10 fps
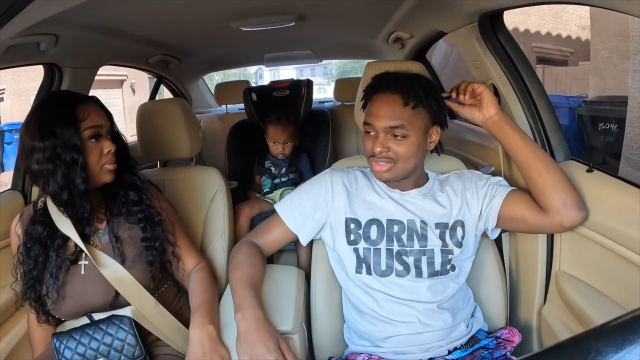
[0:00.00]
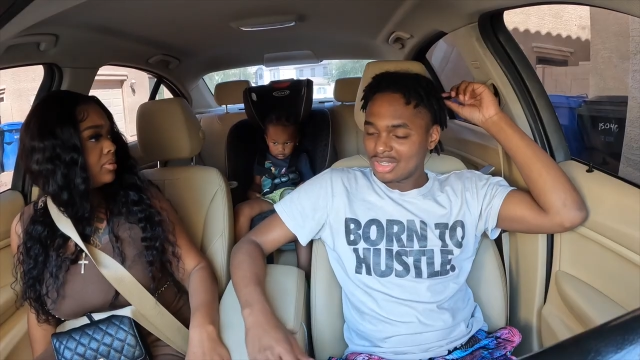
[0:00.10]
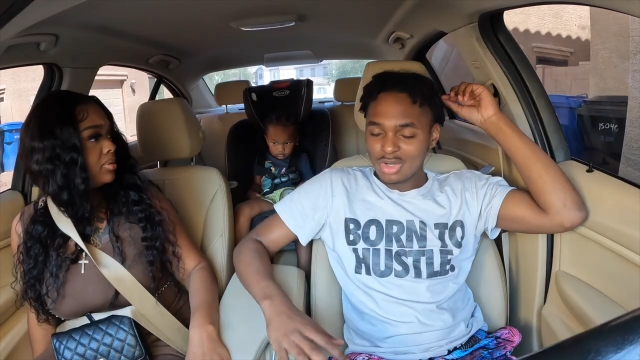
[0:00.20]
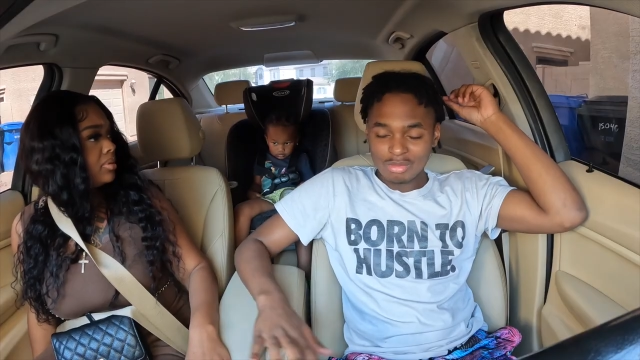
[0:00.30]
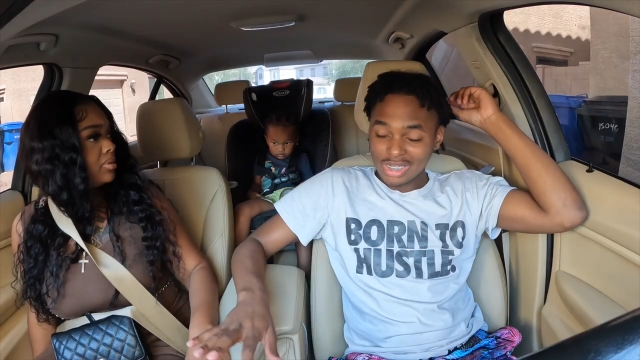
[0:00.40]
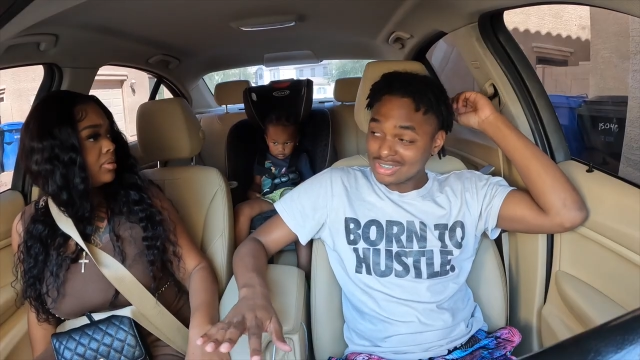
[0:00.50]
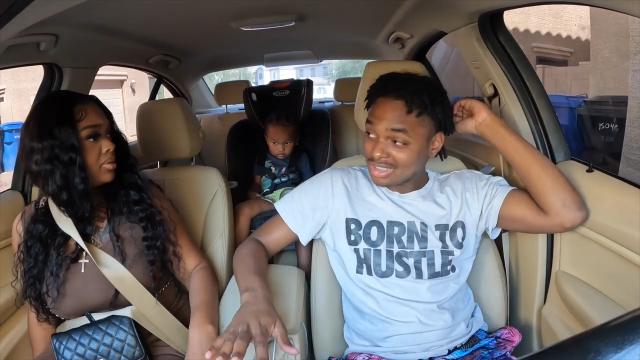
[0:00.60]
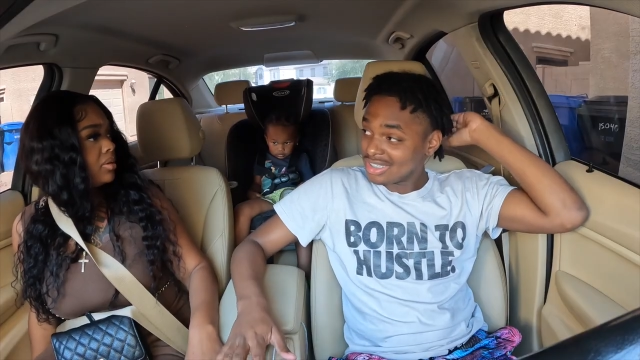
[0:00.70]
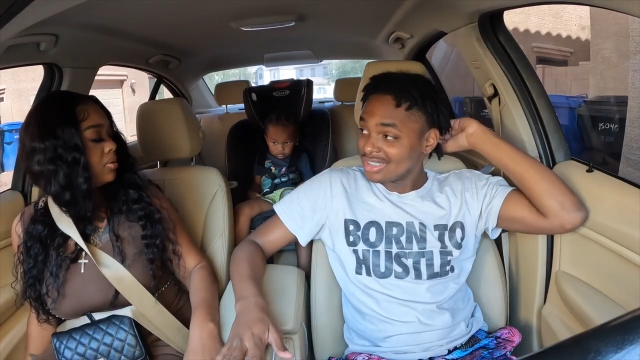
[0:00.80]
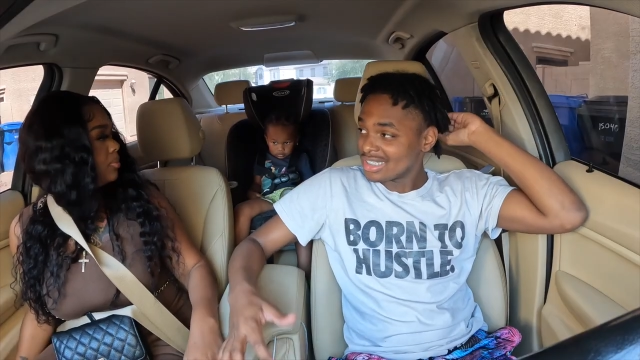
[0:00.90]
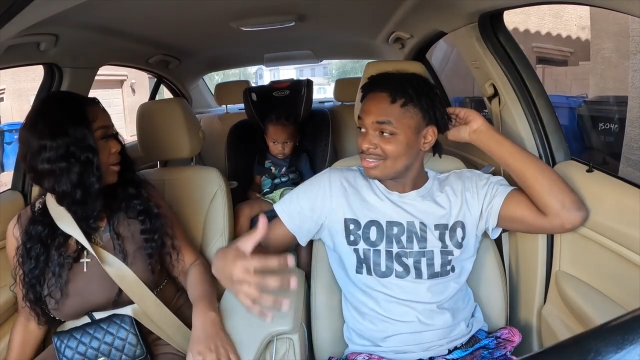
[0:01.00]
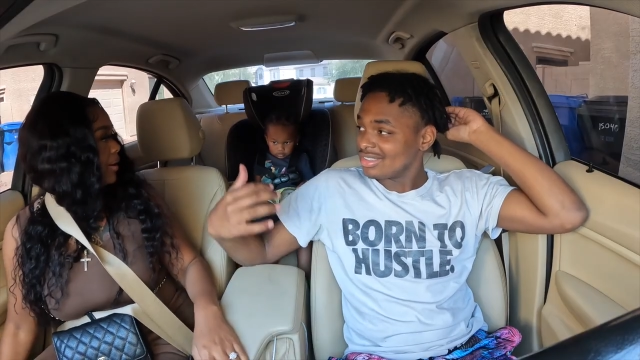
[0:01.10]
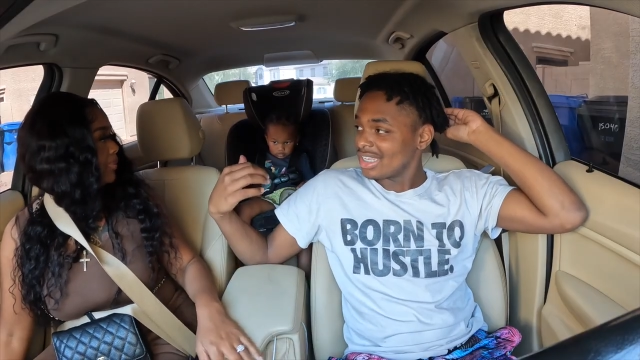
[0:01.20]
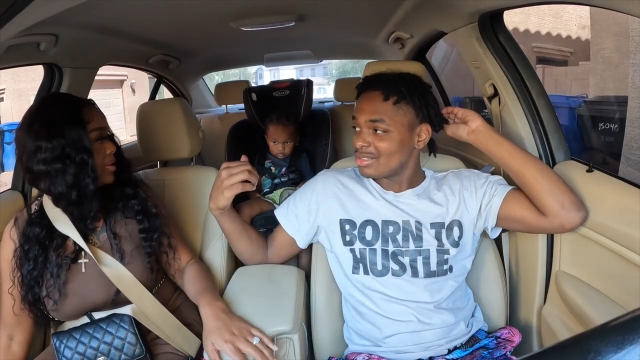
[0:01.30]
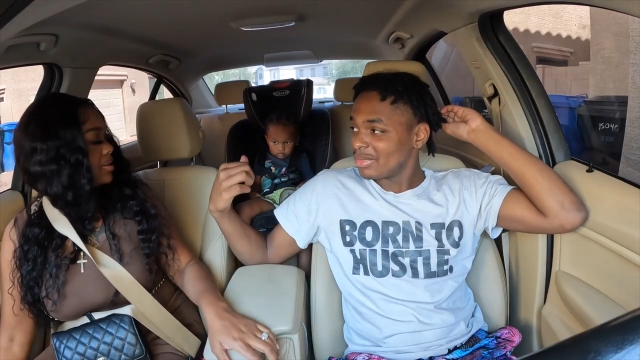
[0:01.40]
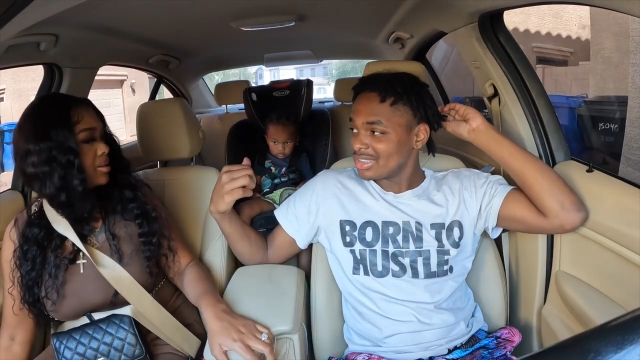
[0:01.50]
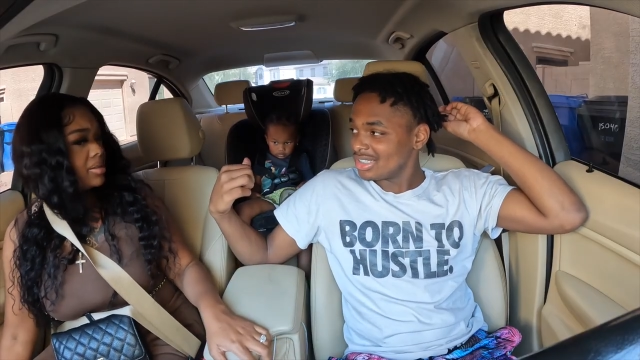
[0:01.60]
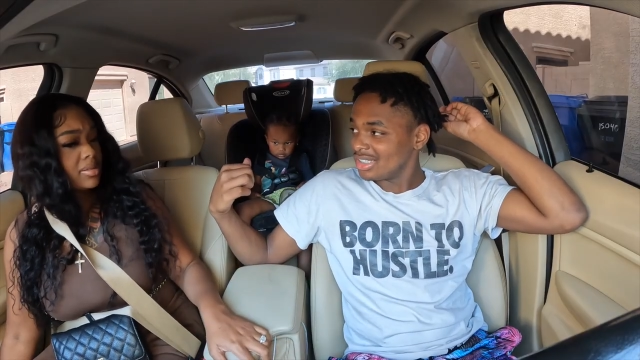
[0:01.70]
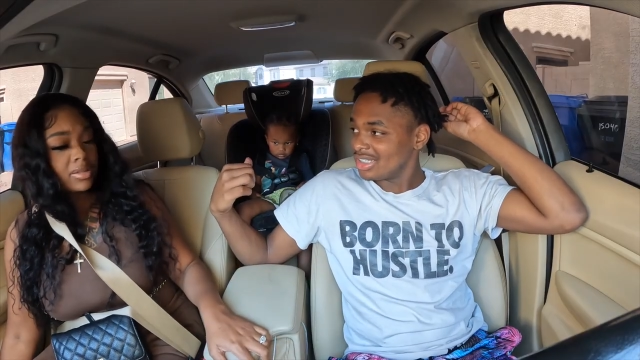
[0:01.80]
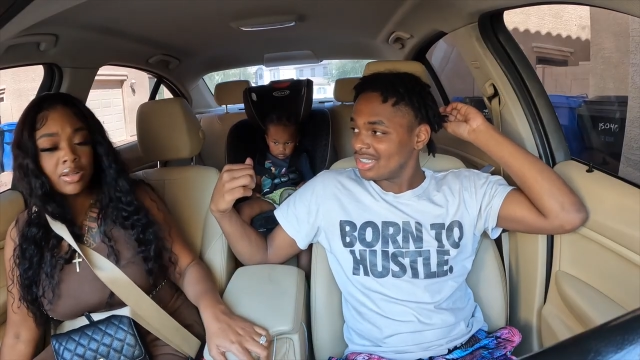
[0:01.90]
Speaker 1: No, my son. That's Who that's my
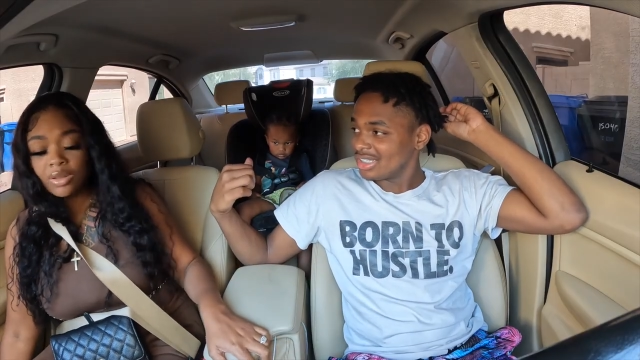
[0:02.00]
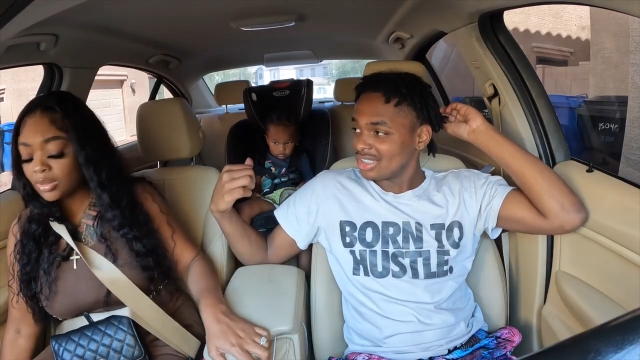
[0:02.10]
son.